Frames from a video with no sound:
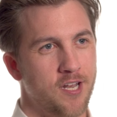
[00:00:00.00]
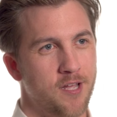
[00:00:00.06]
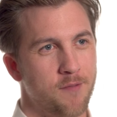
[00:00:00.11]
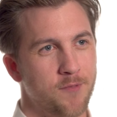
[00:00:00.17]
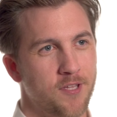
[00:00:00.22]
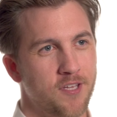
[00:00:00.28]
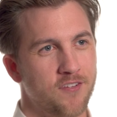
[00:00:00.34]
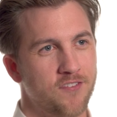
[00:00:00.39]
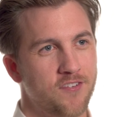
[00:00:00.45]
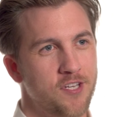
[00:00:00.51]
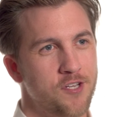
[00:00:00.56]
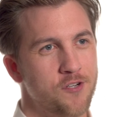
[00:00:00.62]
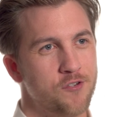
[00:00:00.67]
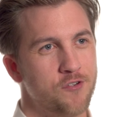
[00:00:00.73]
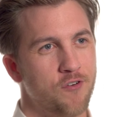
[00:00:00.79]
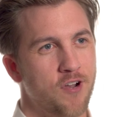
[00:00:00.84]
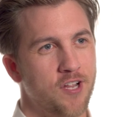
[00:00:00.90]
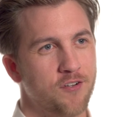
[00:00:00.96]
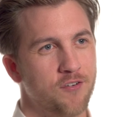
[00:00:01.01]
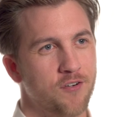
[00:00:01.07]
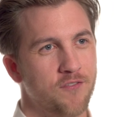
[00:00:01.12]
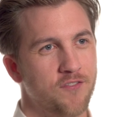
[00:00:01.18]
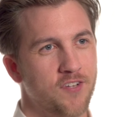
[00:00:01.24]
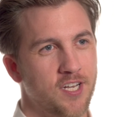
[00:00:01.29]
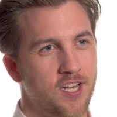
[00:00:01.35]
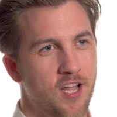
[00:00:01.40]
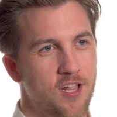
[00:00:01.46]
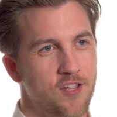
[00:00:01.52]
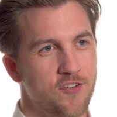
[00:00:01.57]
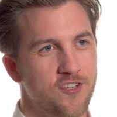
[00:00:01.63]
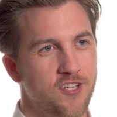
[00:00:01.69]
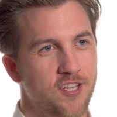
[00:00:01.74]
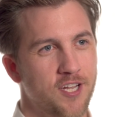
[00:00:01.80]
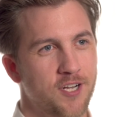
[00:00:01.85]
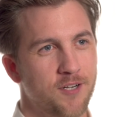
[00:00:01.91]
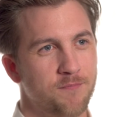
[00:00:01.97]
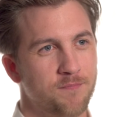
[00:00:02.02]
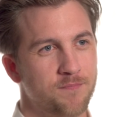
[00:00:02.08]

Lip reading: I'm the Senior Director of Technology there.